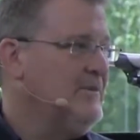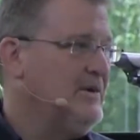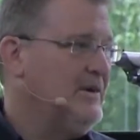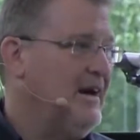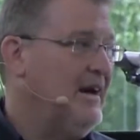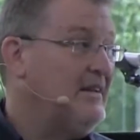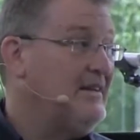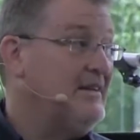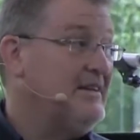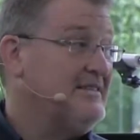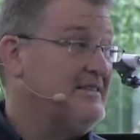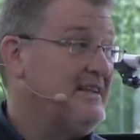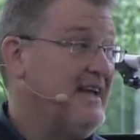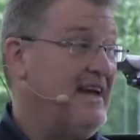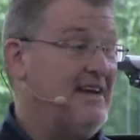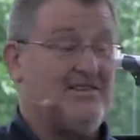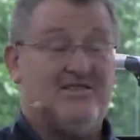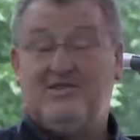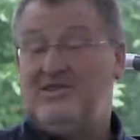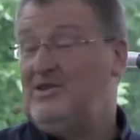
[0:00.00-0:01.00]
Well, God doesn't
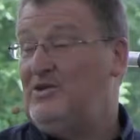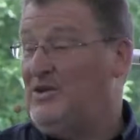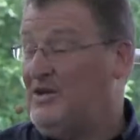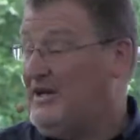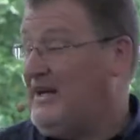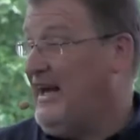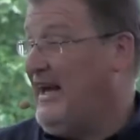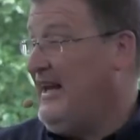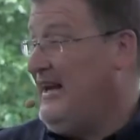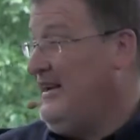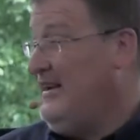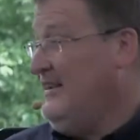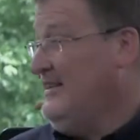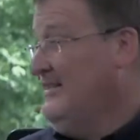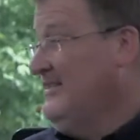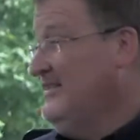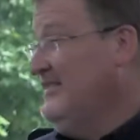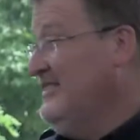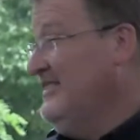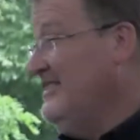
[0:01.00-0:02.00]
actually look at it
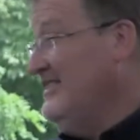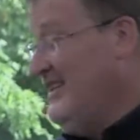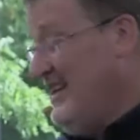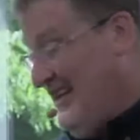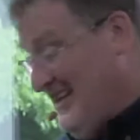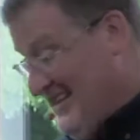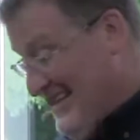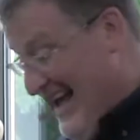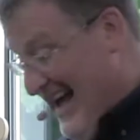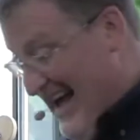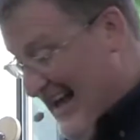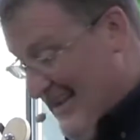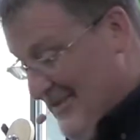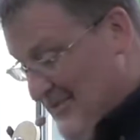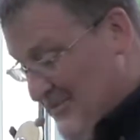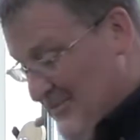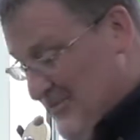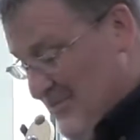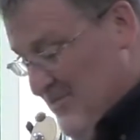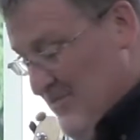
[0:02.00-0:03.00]
like that.
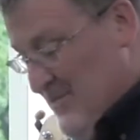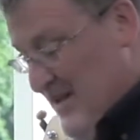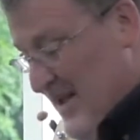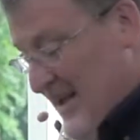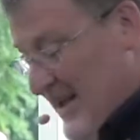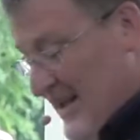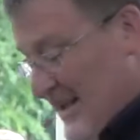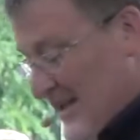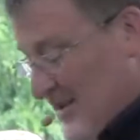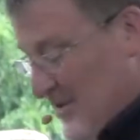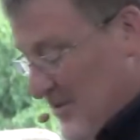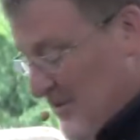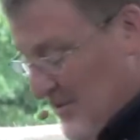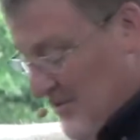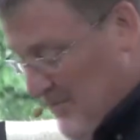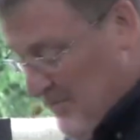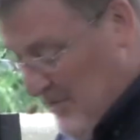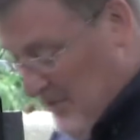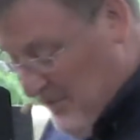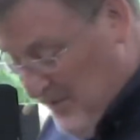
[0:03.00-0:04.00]

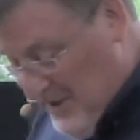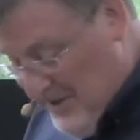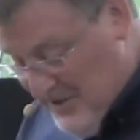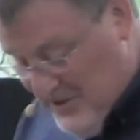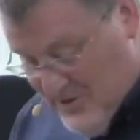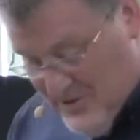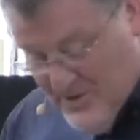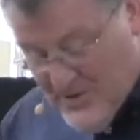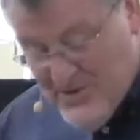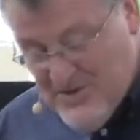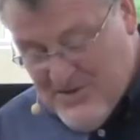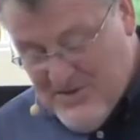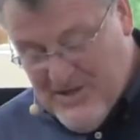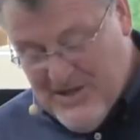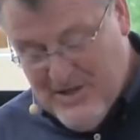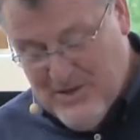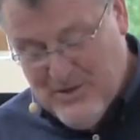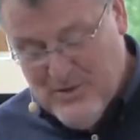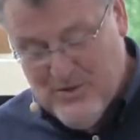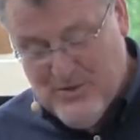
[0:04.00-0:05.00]
But what you do
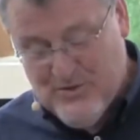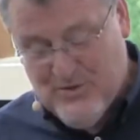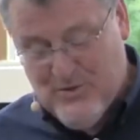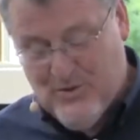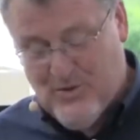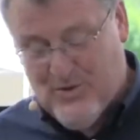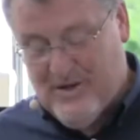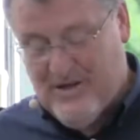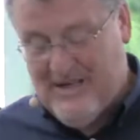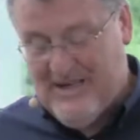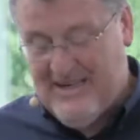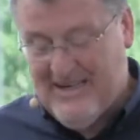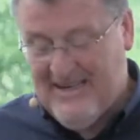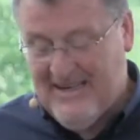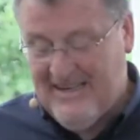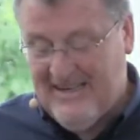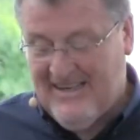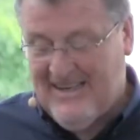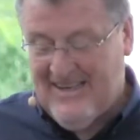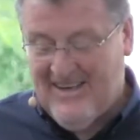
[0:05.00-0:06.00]
see in the story
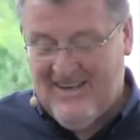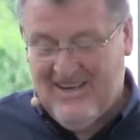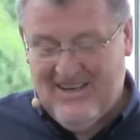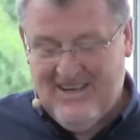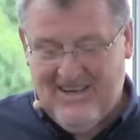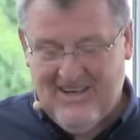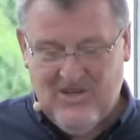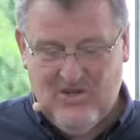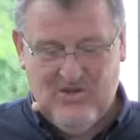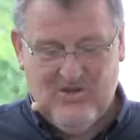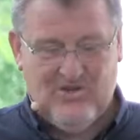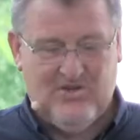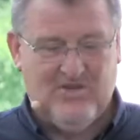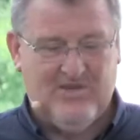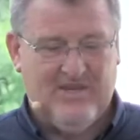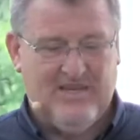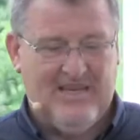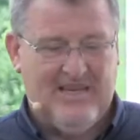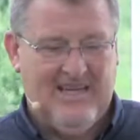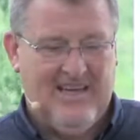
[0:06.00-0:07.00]

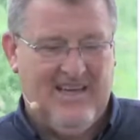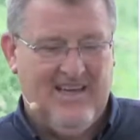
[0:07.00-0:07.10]
is